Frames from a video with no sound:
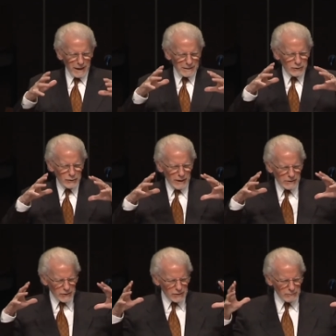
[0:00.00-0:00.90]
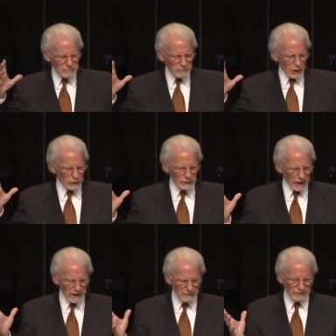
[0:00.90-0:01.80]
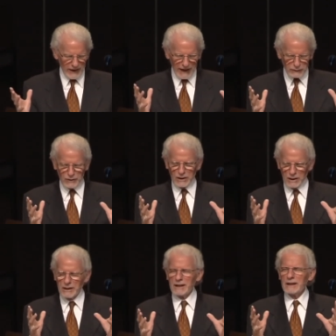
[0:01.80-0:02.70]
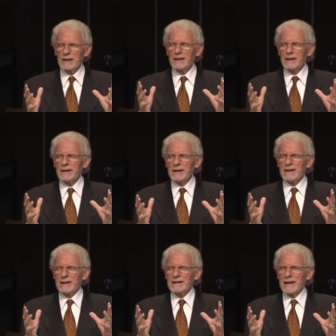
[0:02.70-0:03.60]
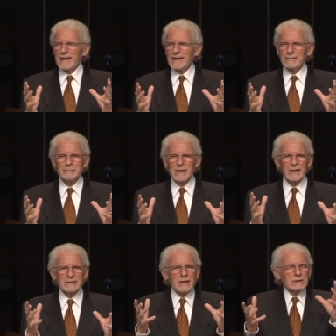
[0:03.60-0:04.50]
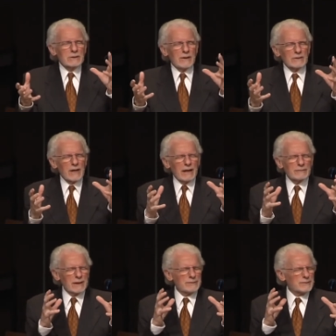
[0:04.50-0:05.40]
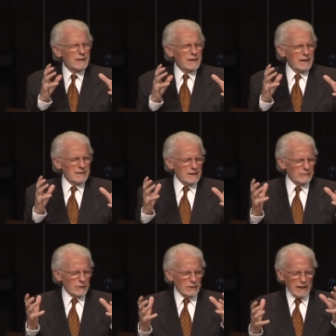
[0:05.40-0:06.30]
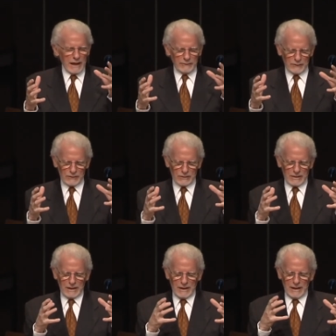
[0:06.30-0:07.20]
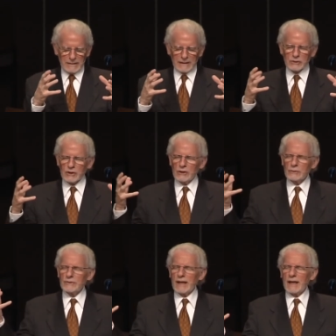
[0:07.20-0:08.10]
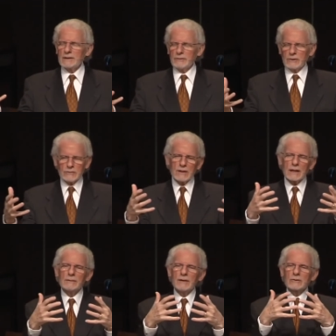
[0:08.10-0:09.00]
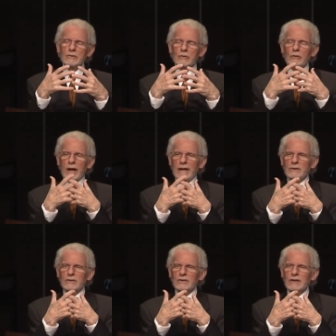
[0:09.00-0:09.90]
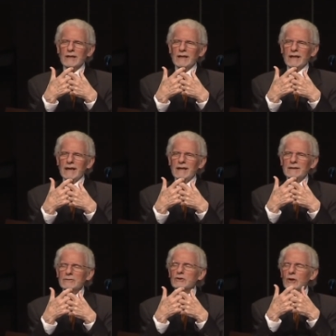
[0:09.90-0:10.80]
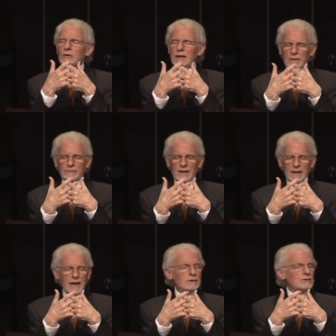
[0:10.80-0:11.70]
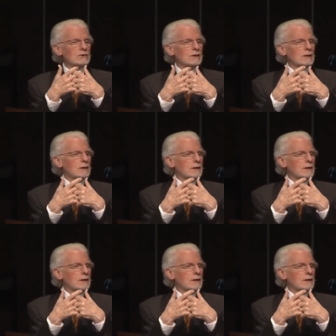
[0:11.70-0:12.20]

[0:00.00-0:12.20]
God's grace is multifaceted uh, because each of us have different gifts, and that shows the diversity of His grace in so gifting us